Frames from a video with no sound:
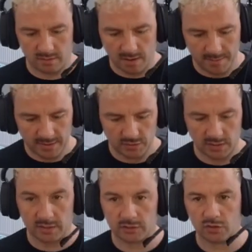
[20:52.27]
I'm actually
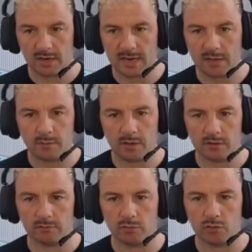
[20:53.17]
going to try, now that we've
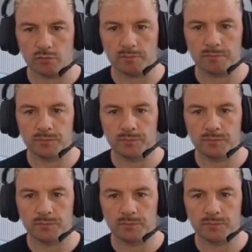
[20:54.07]
got the room,